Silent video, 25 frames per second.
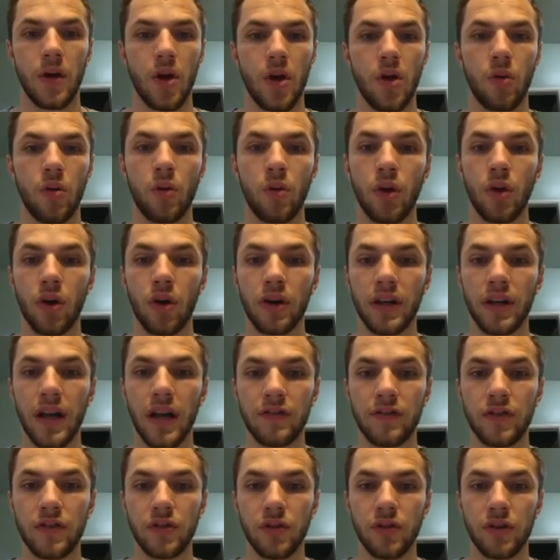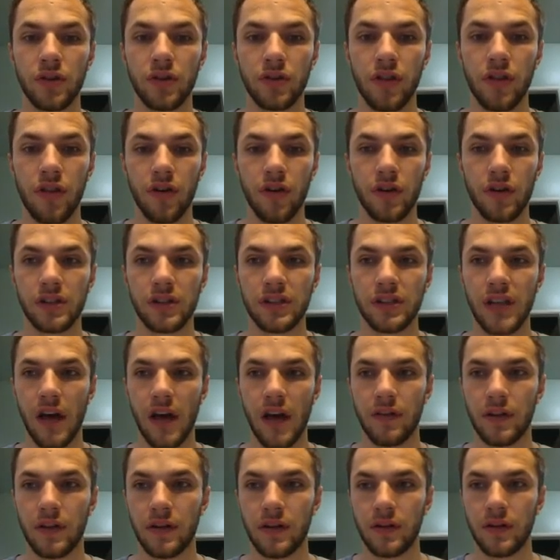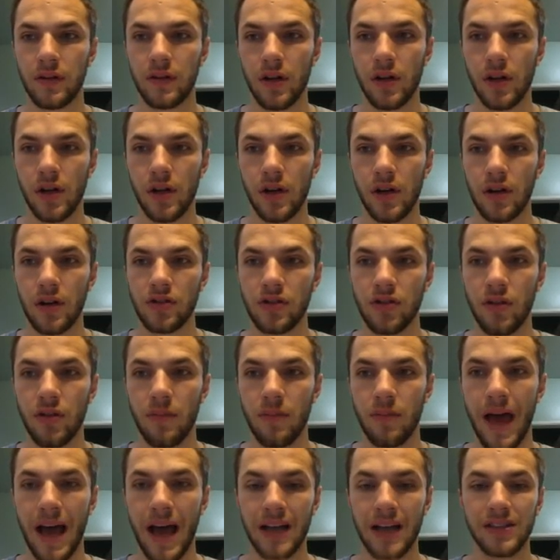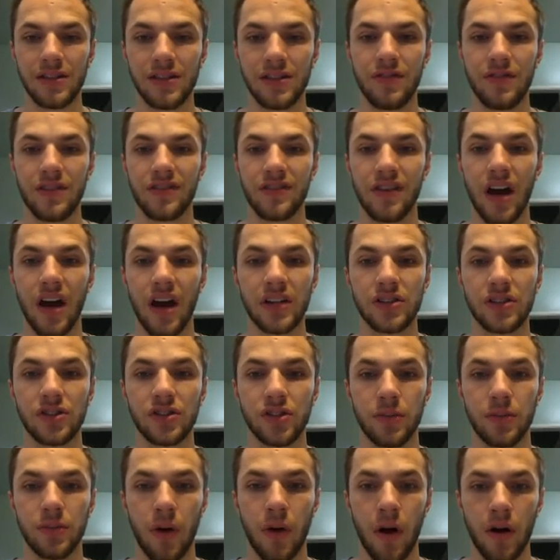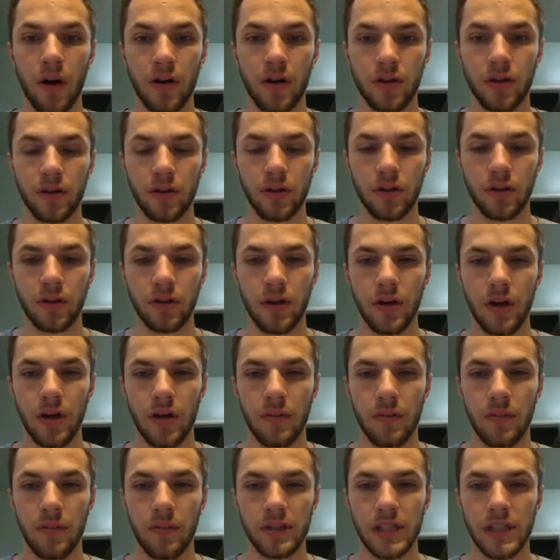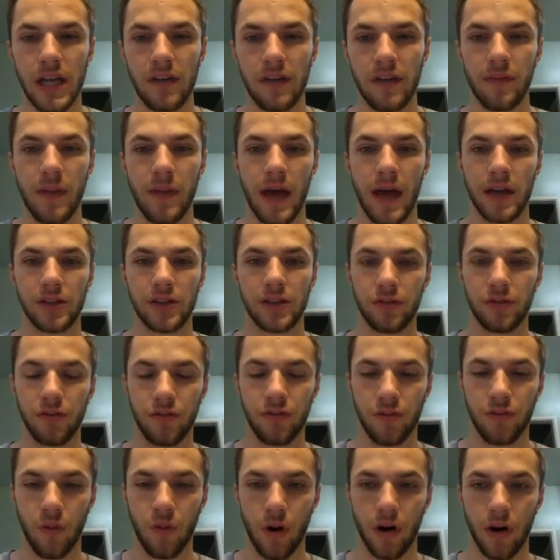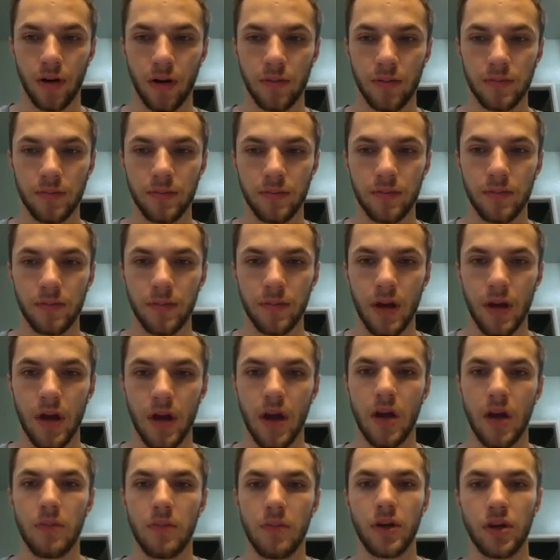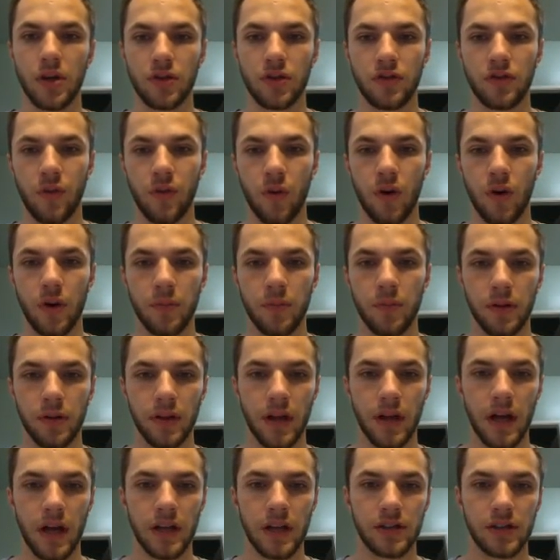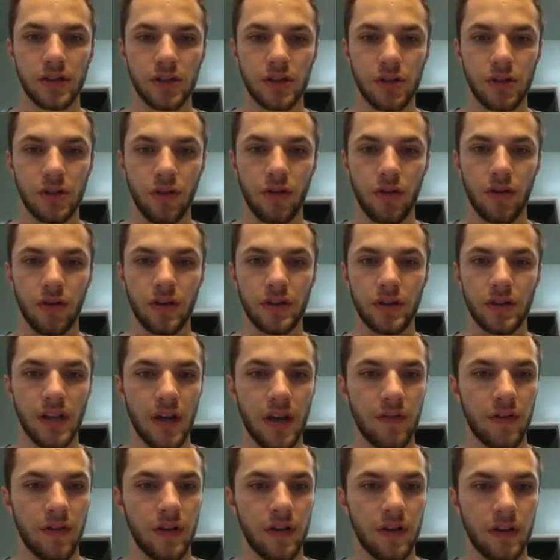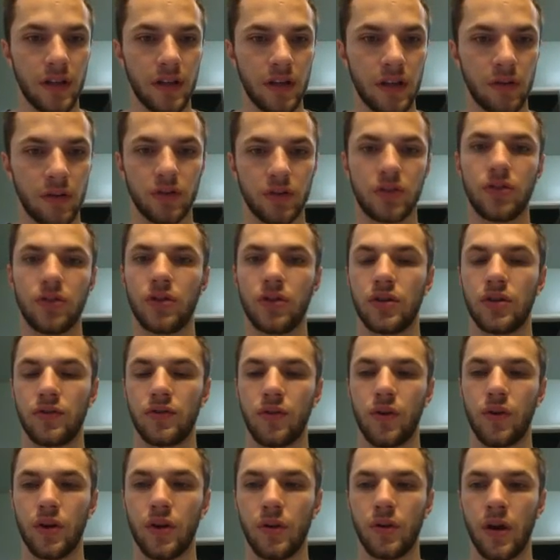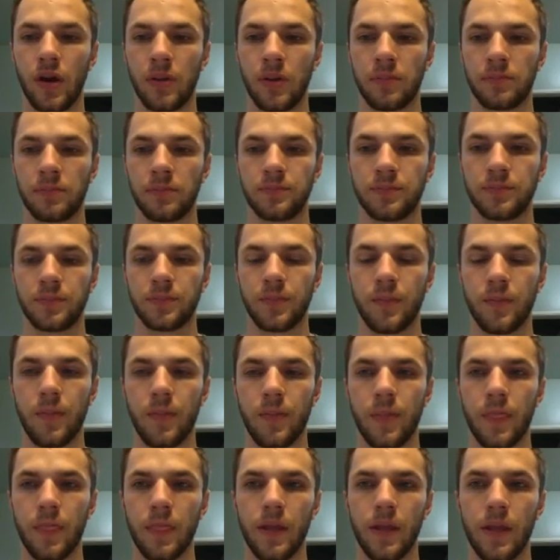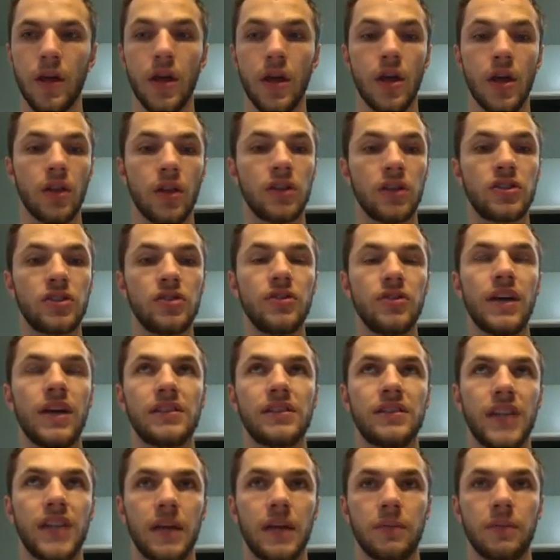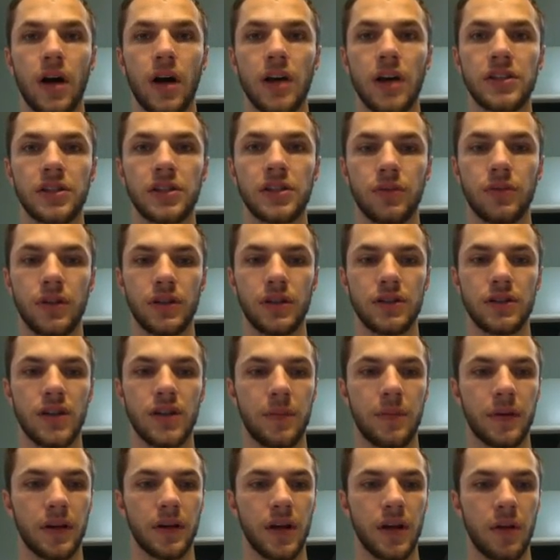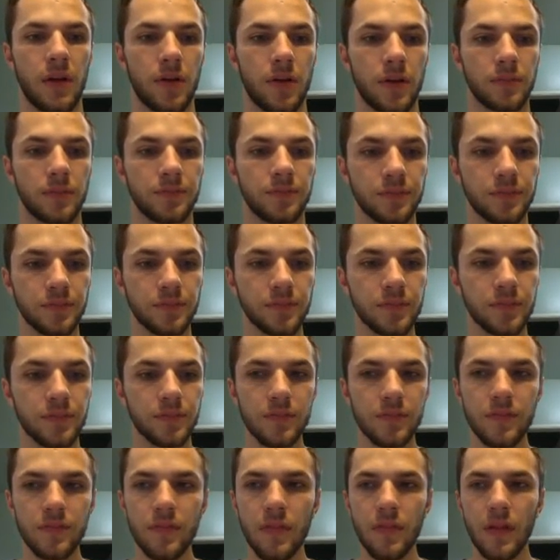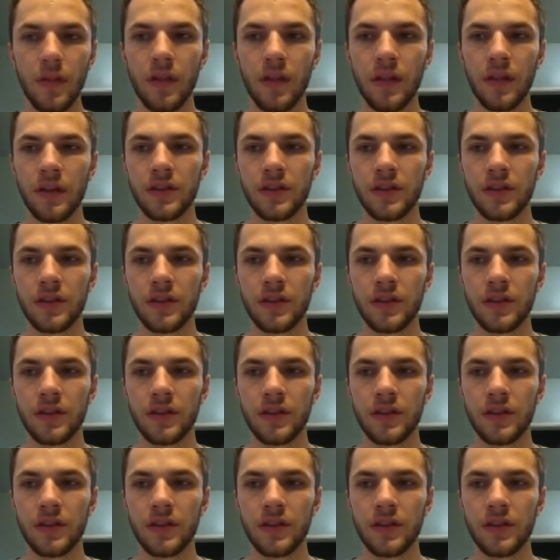We already have 237, so the mass of this extra particle must have a mass of 4, because 4 plus 237 equals 241. Let's do that same logic with the atomic number. The